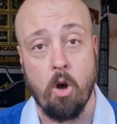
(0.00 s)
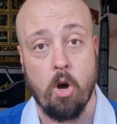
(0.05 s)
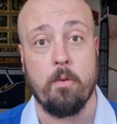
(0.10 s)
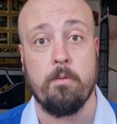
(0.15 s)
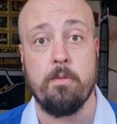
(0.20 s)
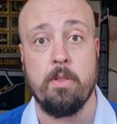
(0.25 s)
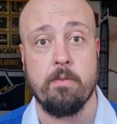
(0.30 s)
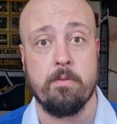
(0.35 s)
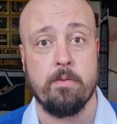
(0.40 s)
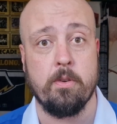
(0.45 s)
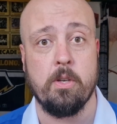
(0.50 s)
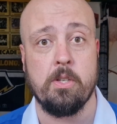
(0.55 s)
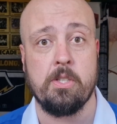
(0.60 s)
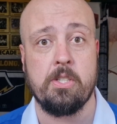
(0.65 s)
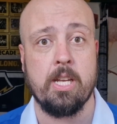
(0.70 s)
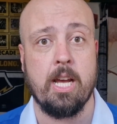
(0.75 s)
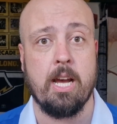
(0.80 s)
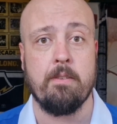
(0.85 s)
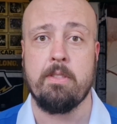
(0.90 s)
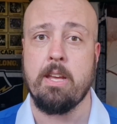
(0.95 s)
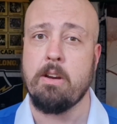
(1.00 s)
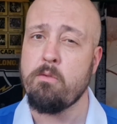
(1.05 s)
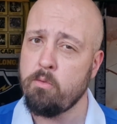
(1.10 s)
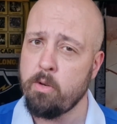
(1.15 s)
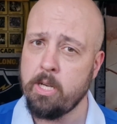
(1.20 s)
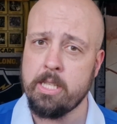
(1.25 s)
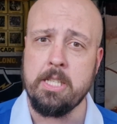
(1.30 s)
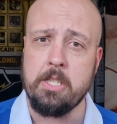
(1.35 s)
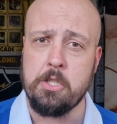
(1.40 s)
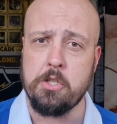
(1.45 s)
of the first half. They
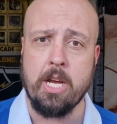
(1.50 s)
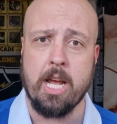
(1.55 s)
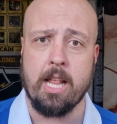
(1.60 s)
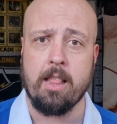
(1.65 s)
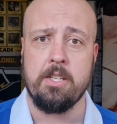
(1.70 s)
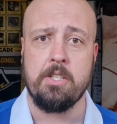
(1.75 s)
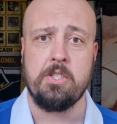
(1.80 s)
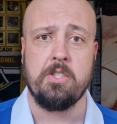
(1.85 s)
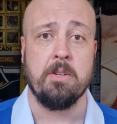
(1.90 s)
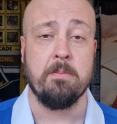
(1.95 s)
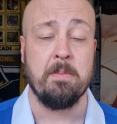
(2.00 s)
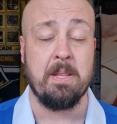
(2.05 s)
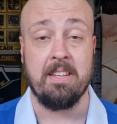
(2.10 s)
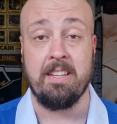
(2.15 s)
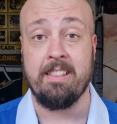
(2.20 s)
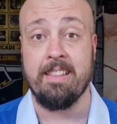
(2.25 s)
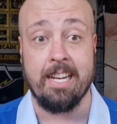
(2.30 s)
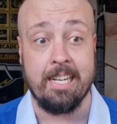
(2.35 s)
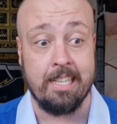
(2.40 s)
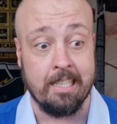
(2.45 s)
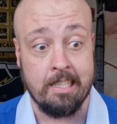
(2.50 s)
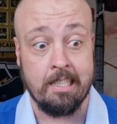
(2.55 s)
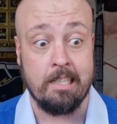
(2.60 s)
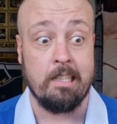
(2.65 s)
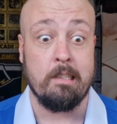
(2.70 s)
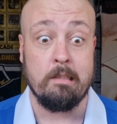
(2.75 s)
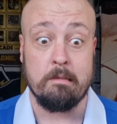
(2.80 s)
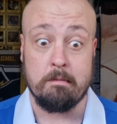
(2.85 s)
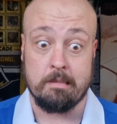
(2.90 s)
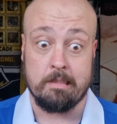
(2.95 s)
really challenged them, and then they
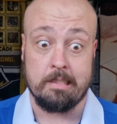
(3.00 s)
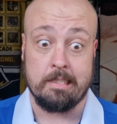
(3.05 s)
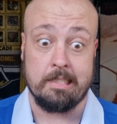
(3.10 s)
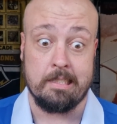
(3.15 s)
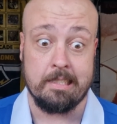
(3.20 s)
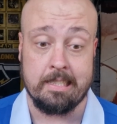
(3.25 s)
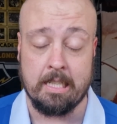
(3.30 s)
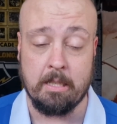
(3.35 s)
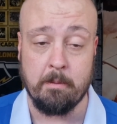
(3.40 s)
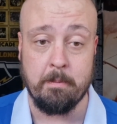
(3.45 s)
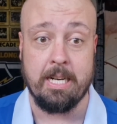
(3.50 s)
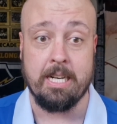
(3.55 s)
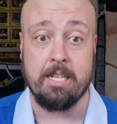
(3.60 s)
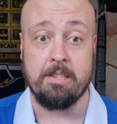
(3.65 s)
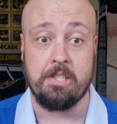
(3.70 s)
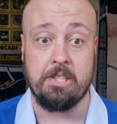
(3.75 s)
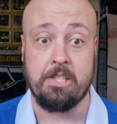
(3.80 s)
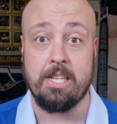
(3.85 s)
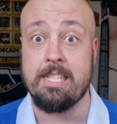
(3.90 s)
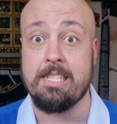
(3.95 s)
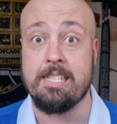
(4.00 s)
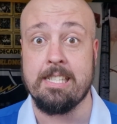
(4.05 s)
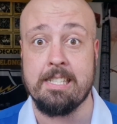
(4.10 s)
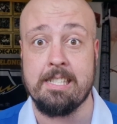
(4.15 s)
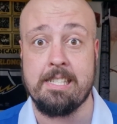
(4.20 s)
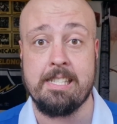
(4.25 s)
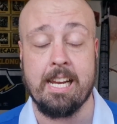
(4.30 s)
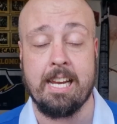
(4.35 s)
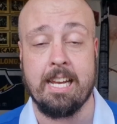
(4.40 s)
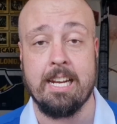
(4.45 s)
didn't come out of the sheds in
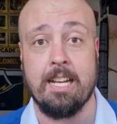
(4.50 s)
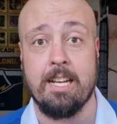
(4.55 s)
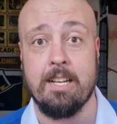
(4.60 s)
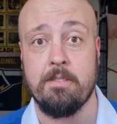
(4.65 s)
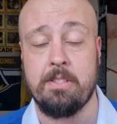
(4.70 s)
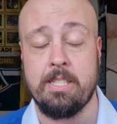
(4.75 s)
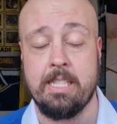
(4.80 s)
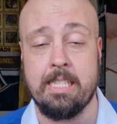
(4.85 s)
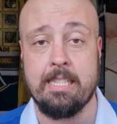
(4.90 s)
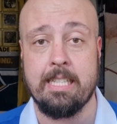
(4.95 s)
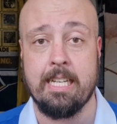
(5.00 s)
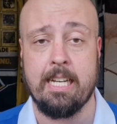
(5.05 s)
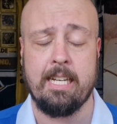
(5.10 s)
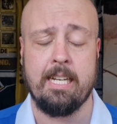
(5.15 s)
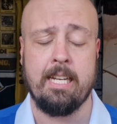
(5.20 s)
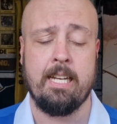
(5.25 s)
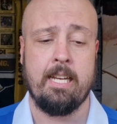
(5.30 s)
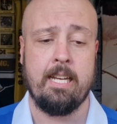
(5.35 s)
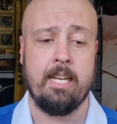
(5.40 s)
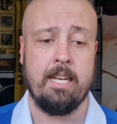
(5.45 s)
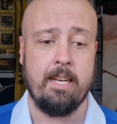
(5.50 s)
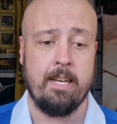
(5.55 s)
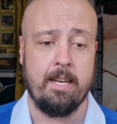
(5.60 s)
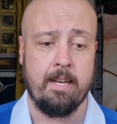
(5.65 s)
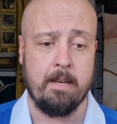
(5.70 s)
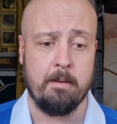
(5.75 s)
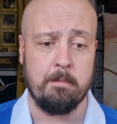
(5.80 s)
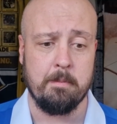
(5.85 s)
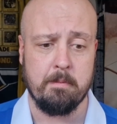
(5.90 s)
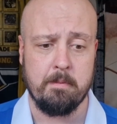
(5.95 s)
the second half, did they?
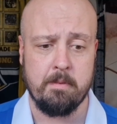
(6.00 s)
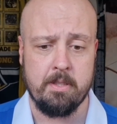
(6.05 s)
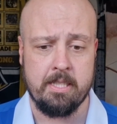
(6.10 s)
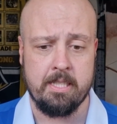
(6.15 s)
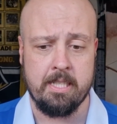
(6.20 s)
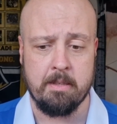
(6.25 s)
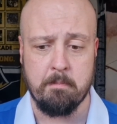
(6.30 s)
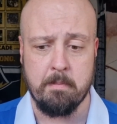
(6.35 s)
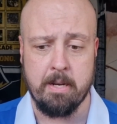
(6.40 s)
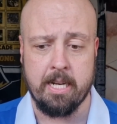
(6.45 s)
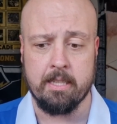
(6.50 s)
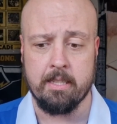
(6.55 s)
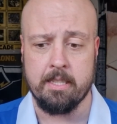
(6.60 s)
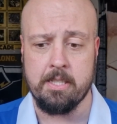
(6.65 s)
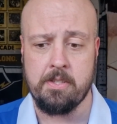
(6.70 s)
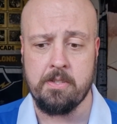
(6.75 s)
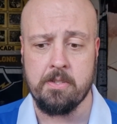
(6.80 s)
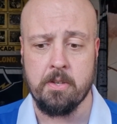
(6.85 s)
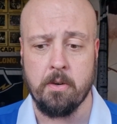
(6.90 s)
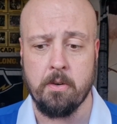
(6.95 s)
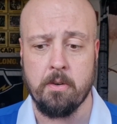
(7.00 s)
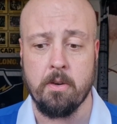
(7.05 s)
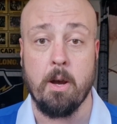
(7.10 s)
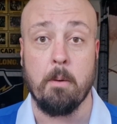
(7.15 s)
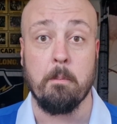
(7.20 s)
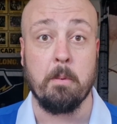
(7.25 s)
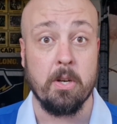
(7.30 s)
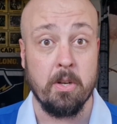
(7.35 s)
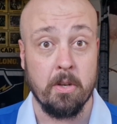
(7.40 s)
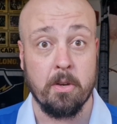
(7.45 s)
Did Manly. So
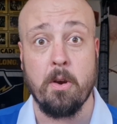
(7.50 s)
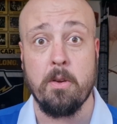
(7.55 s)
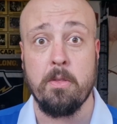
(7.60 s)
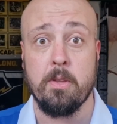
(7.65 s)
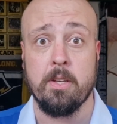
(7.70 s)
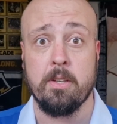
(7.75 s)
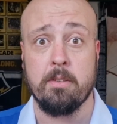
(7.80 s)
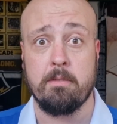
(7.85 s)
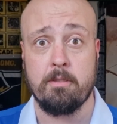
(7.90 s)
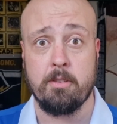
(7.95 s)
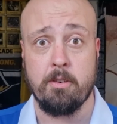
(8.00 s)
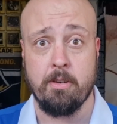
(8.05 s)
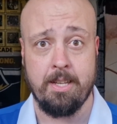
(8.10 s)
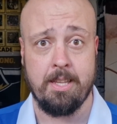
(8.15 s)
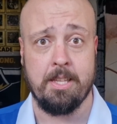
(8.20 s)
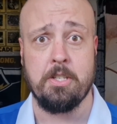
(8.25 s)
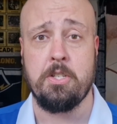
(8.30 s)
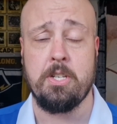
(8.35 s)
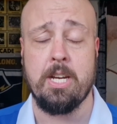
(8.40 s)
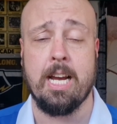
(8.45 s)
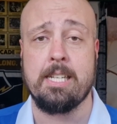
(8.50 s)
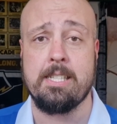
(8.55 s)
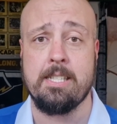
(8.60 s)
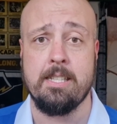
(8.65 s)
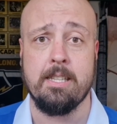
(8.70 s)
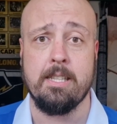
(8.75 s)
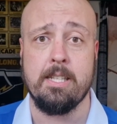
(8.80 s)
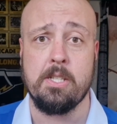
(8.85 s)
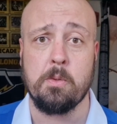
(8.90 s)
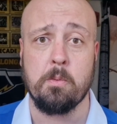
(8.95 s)
I'm going to go the Cronulla Sharks
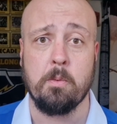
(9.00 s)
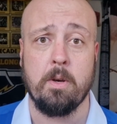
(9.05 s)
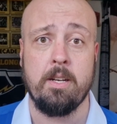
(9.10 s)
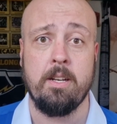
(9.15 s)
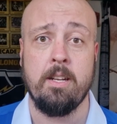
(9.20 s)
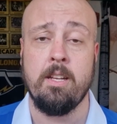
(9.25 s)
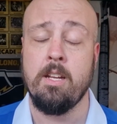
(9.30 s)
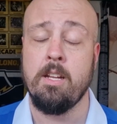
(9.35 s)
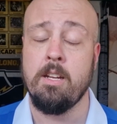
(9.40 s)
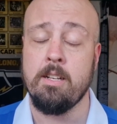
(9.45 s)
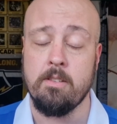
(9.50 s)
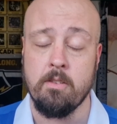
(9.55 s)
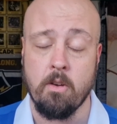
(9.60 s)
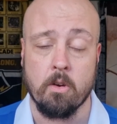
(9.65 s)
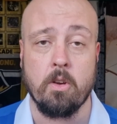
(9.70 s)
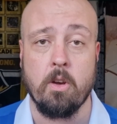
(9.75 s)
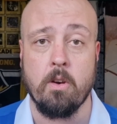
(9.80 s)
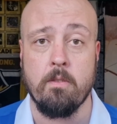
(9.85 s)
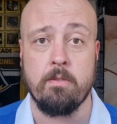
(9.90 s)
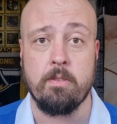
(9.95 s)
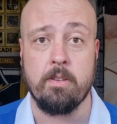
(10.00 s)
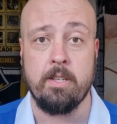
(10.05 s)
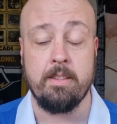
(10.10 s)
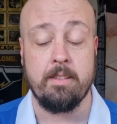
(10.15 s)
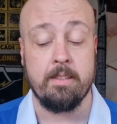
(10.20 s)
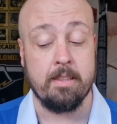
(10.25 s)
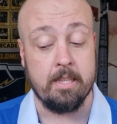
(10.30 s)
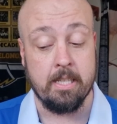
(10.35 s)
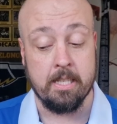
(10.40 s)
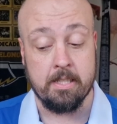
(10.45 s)
in this one. Not
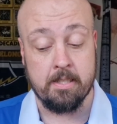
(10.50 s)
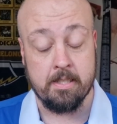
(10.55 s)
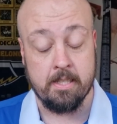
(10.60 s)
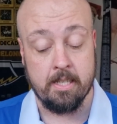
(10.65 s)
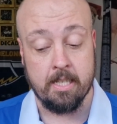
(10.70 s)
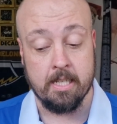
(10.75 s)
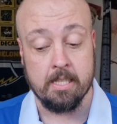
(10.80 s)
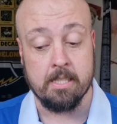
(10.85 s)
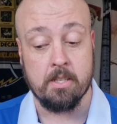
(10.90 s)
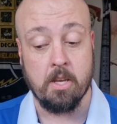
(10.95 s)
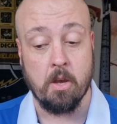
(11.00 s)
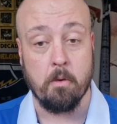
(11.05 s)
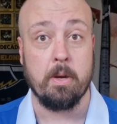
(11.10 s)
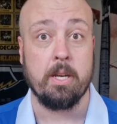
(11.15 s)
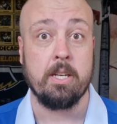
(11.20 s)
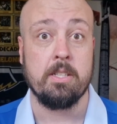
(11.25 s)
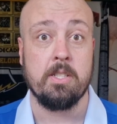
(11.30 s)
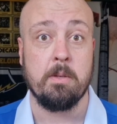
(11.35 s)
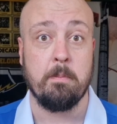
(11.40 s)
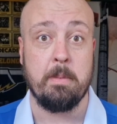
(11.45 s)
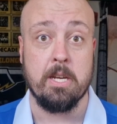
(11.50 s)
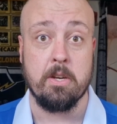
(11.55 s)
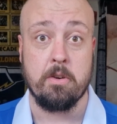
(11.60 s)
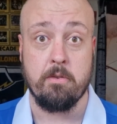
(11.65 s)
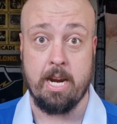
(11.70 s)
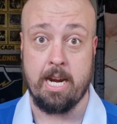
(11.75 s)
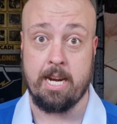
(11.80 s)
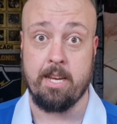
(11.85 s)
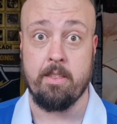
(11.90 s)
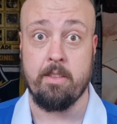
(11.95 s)
confident. This is going to be a
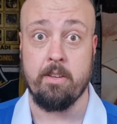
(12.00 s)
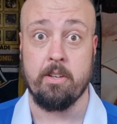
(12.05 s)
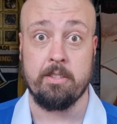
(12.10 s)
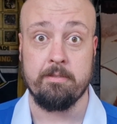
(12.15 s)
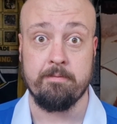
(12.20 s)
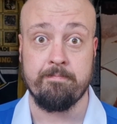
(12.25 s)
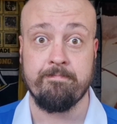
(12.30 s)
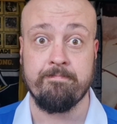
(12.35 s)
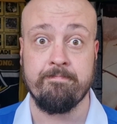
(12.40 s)
cracker, though.